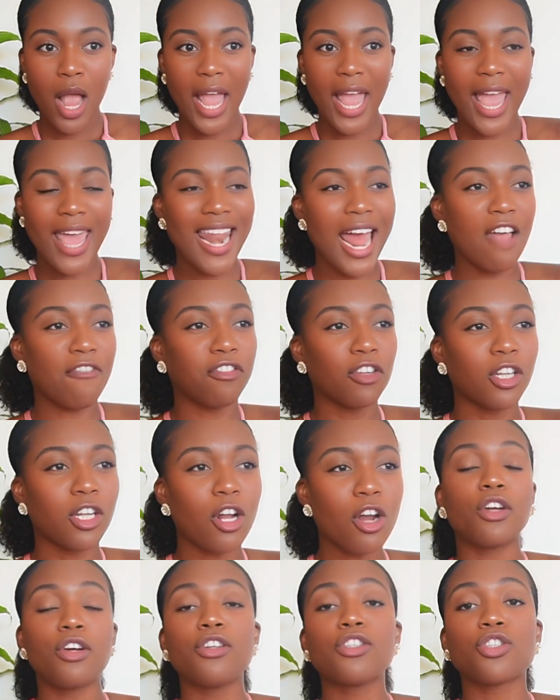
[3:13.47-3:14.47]
And I've
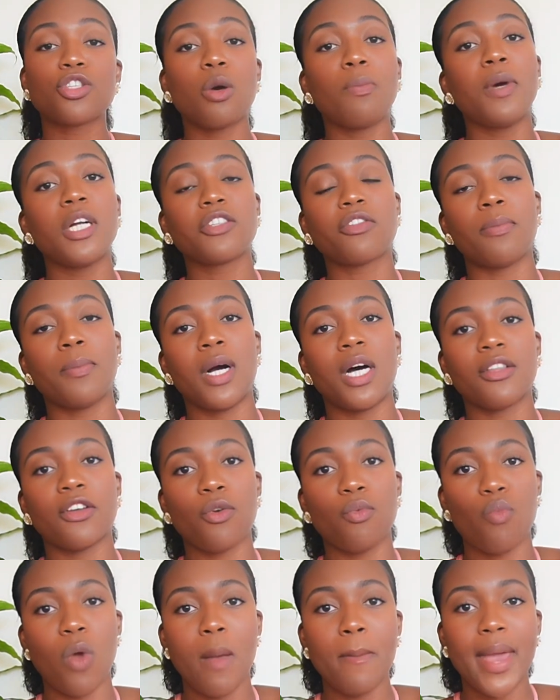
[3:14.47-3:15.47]
learned so much from other
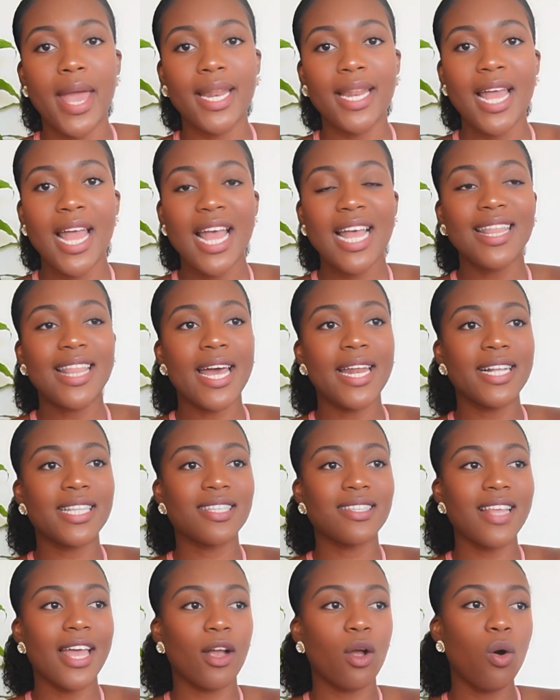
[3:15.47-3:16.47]
women that it's
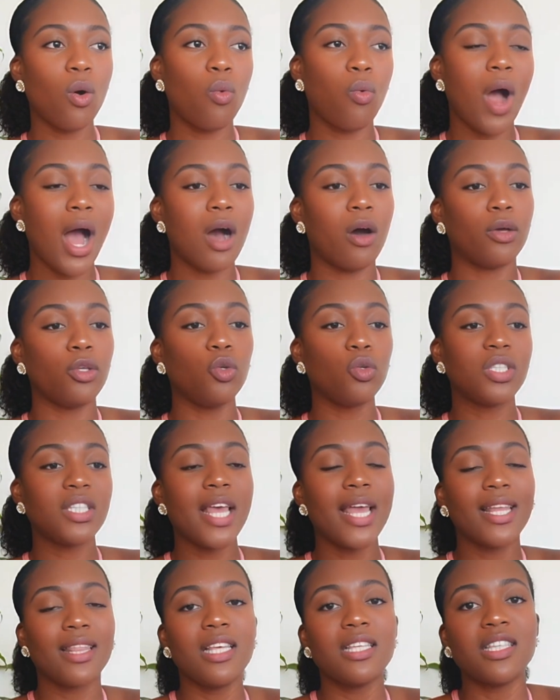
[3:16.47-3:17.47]
like, oh wow, you
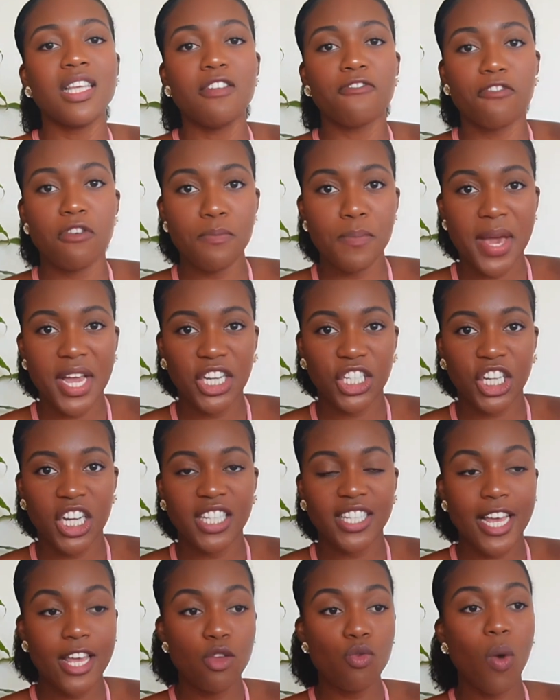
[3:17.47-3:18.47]
take these informations
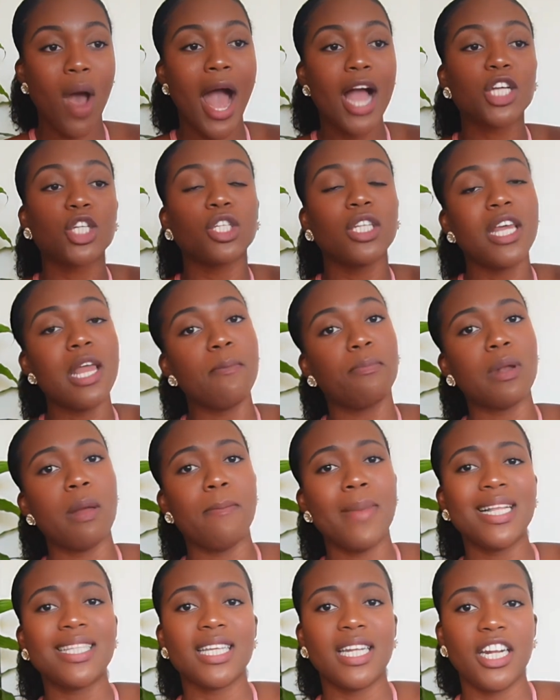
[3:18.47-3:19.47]
and you actually
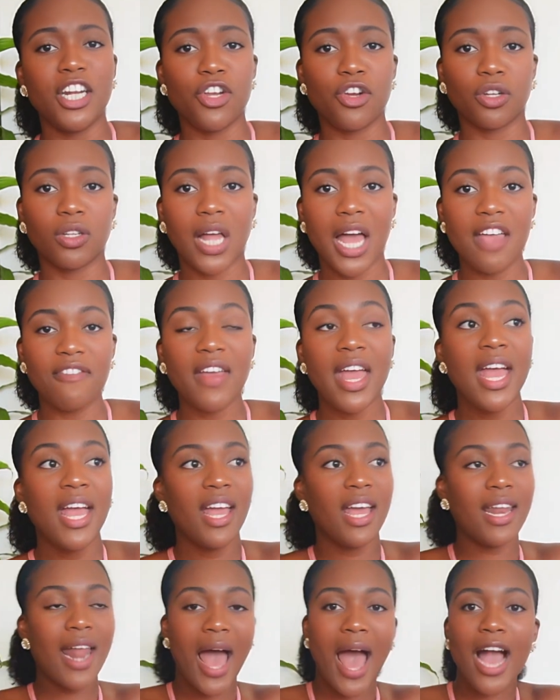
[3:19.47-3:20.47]
implement it in your life.
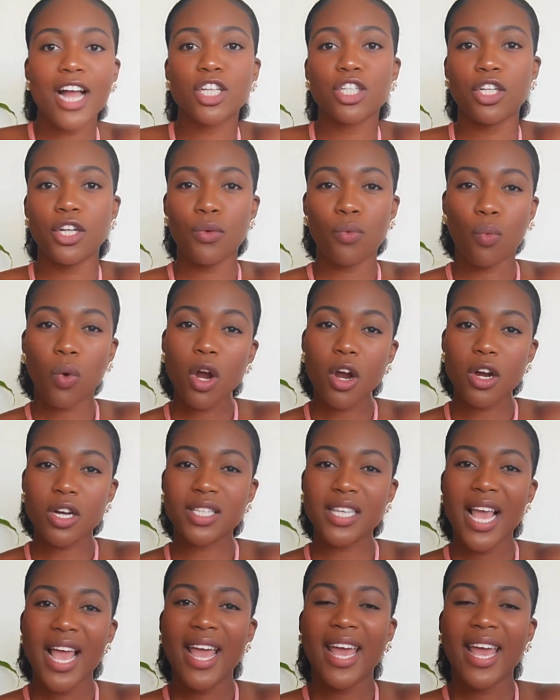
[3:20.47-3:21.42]
It actually works.